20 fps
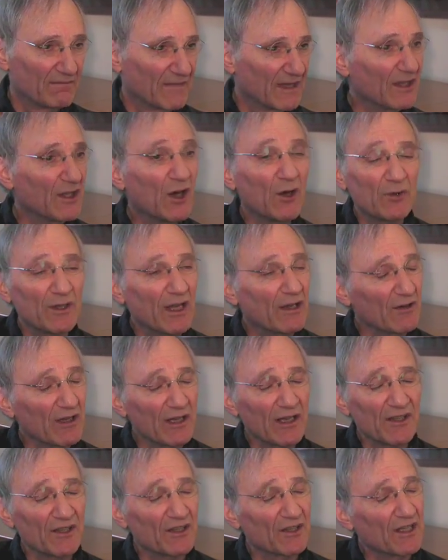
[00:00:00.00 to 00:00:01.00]
And no doubt
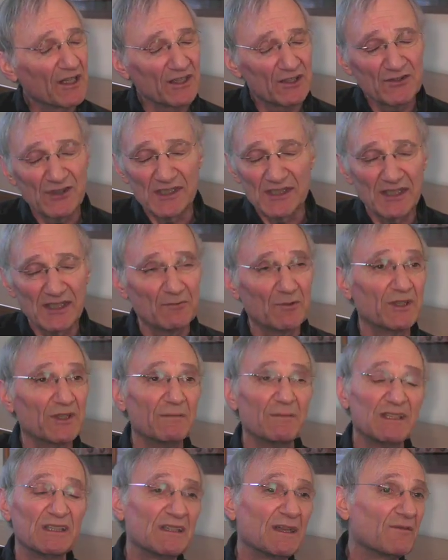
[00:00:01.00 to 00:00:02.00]
in other countries they're worried
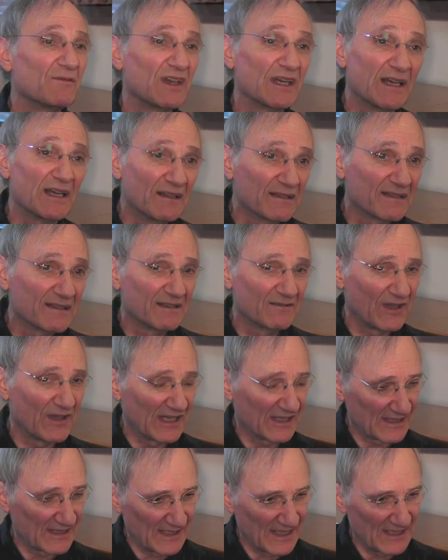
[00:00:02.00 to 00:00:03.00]
about something else in
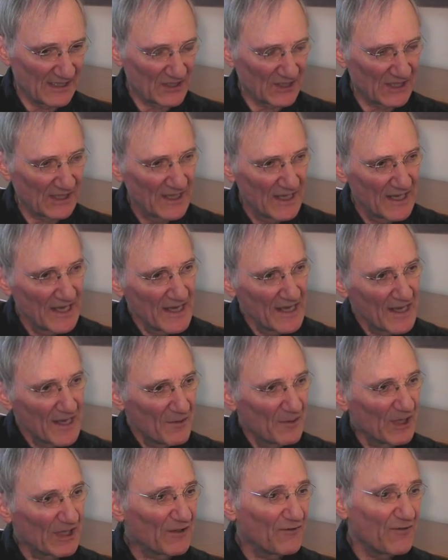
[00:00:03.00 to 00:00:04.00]
vaccination.
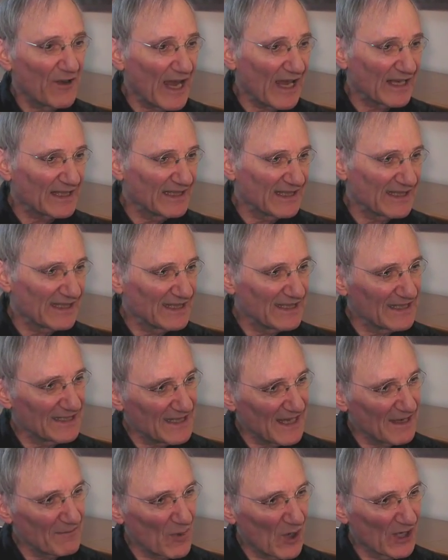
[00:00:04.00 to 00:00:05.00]
But the fact is, in the
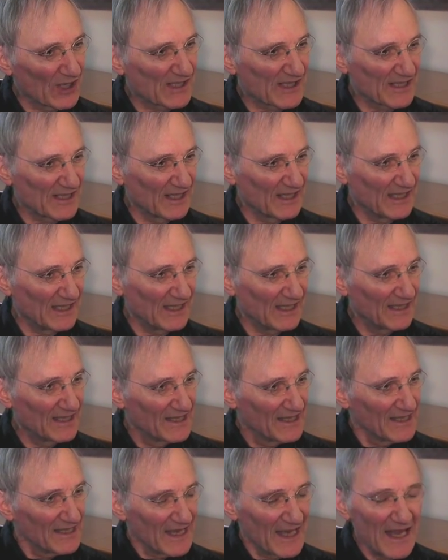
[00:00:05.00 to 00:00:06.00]
Denmark study,
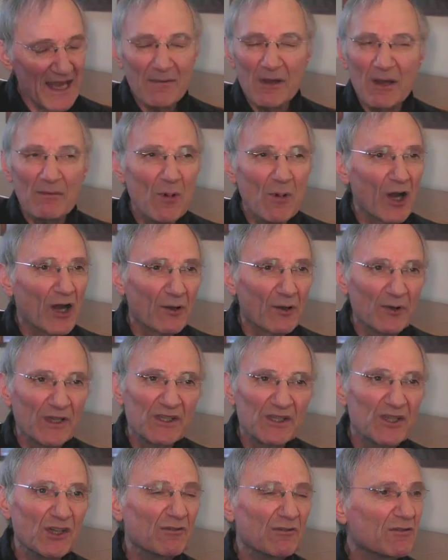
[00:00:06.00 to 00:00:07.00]
MMR
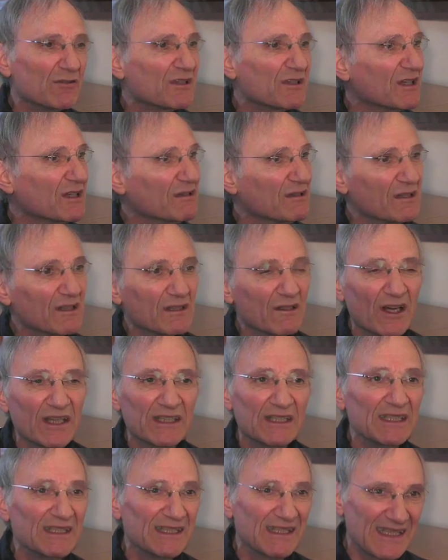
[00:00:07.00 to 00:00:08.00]
was used in the
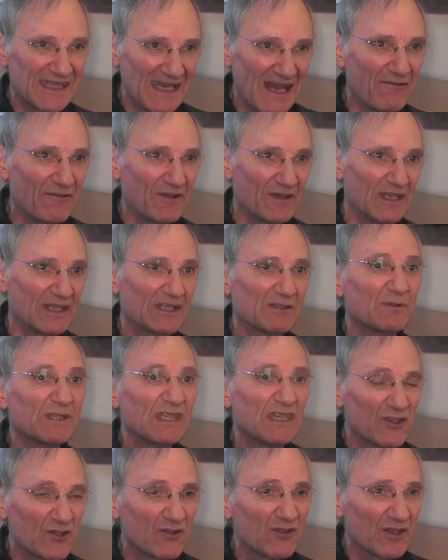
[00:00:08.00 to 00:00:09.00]
1970s, was
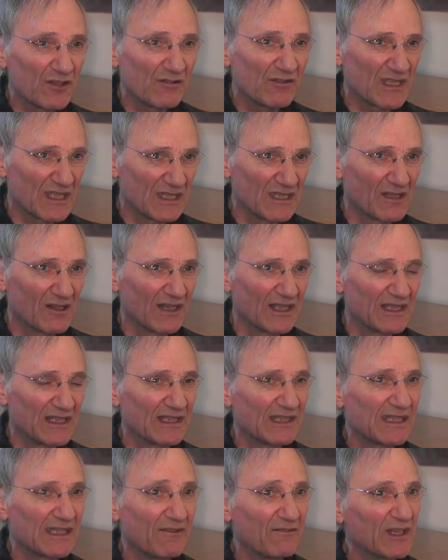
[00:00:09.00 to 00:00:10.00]
introduced in the
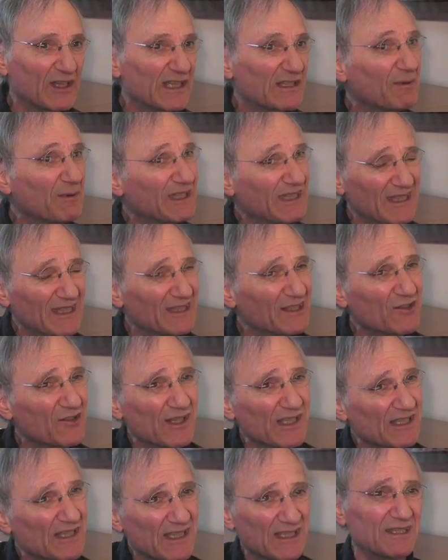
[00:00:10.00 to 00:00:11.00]
1970s, but the
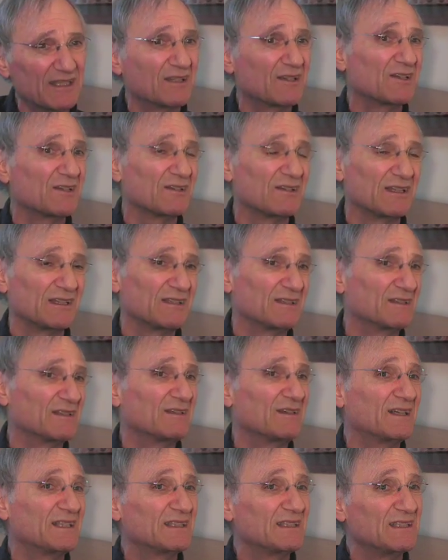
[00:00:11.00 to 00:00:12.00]
increase didn't occur until the
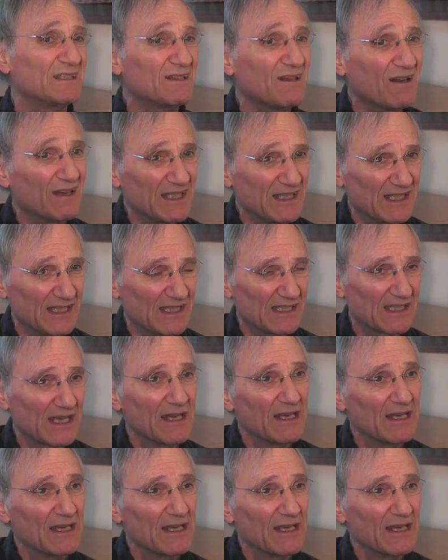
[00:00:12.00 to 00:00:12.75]
1990s.